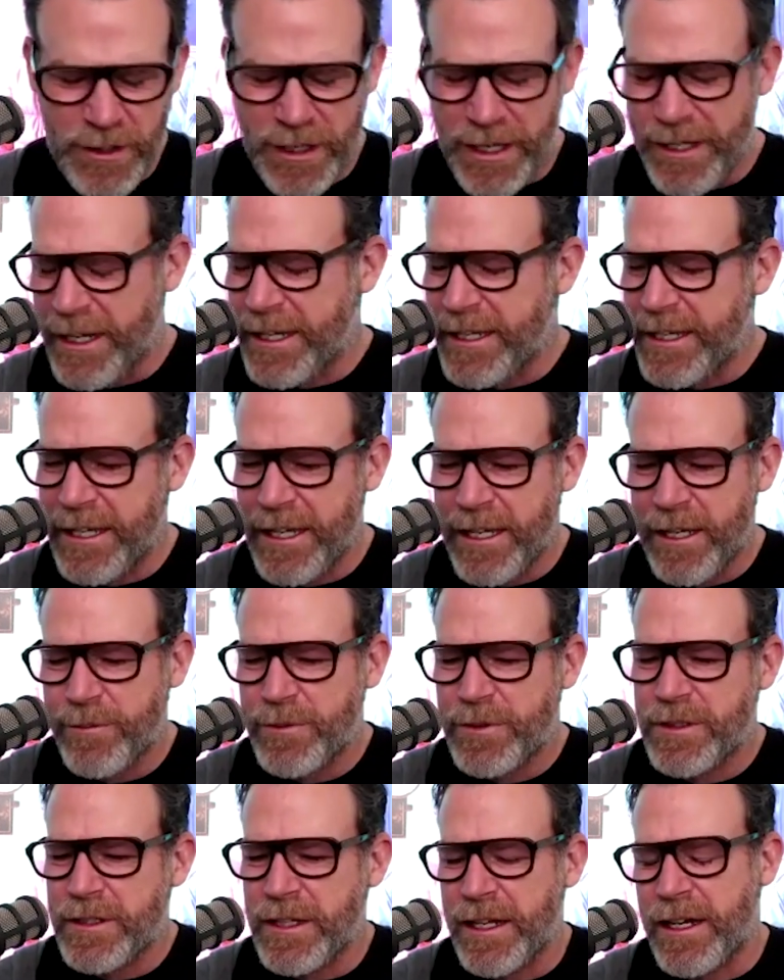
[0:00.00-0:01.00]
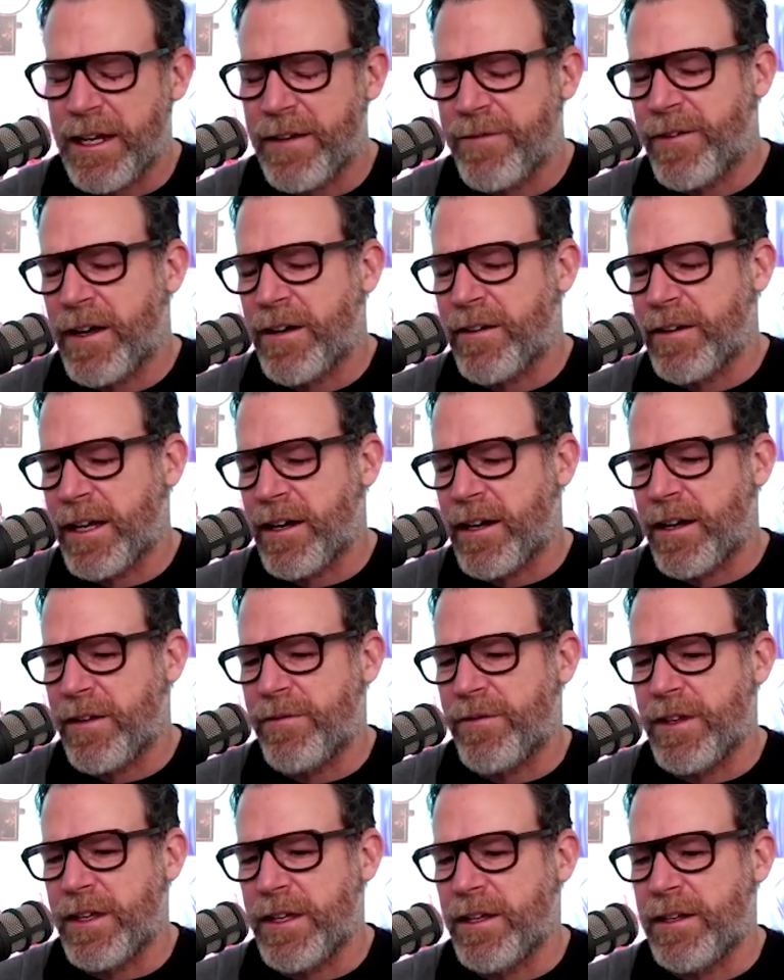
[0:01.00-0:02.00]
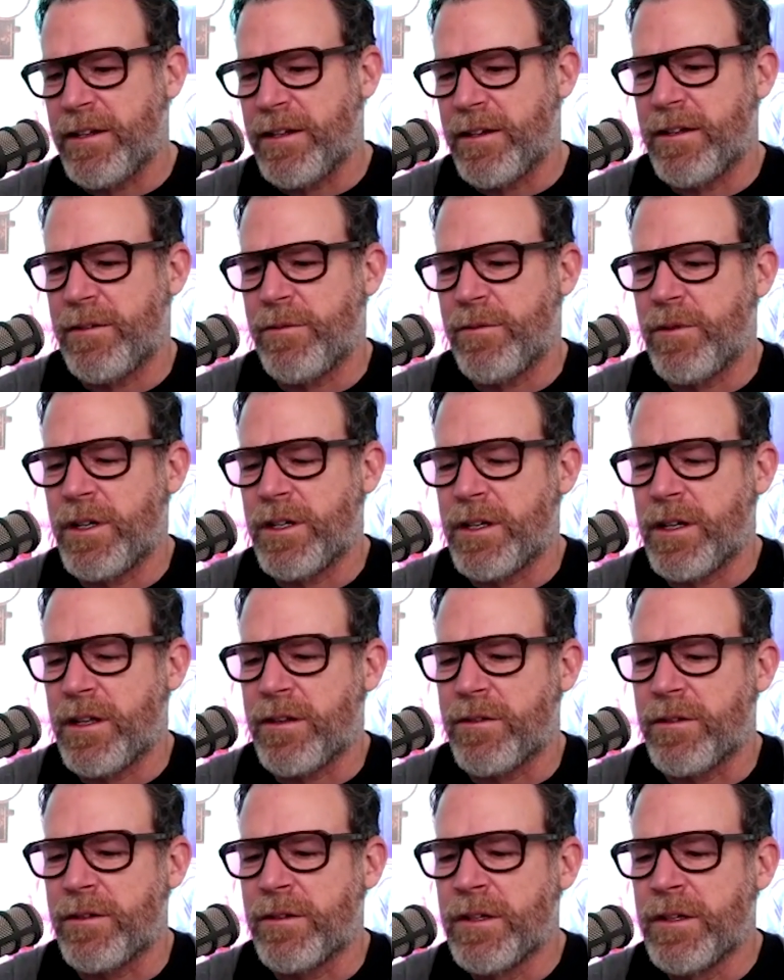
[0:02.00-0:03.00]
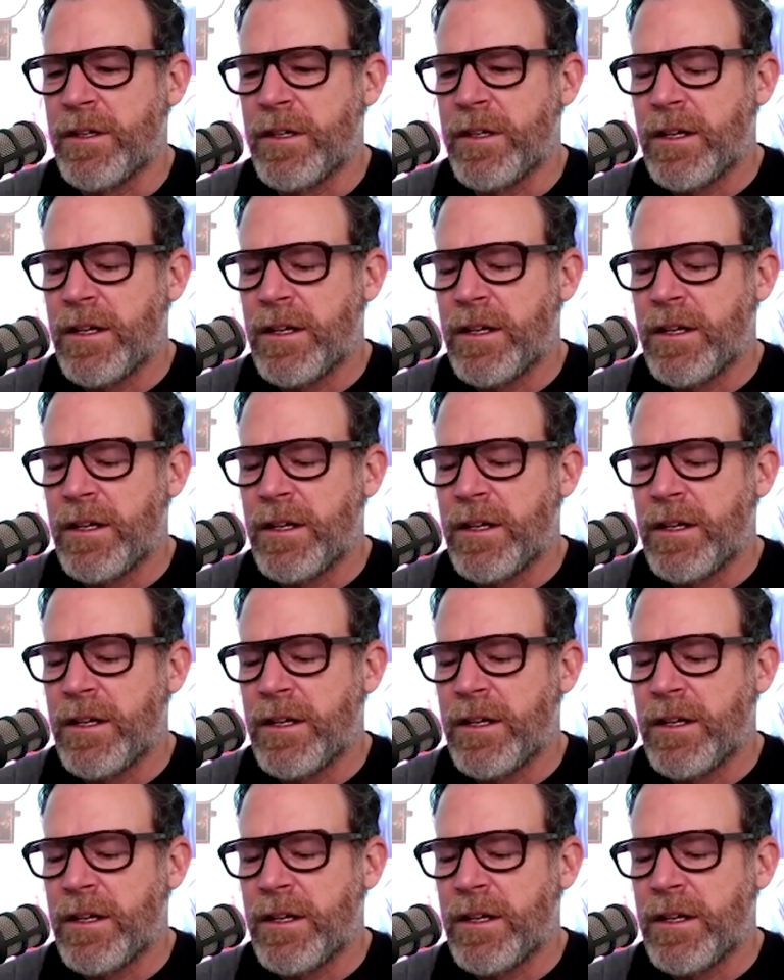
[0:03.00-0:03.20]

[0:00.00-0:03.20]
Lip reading: And I followed Gary V and another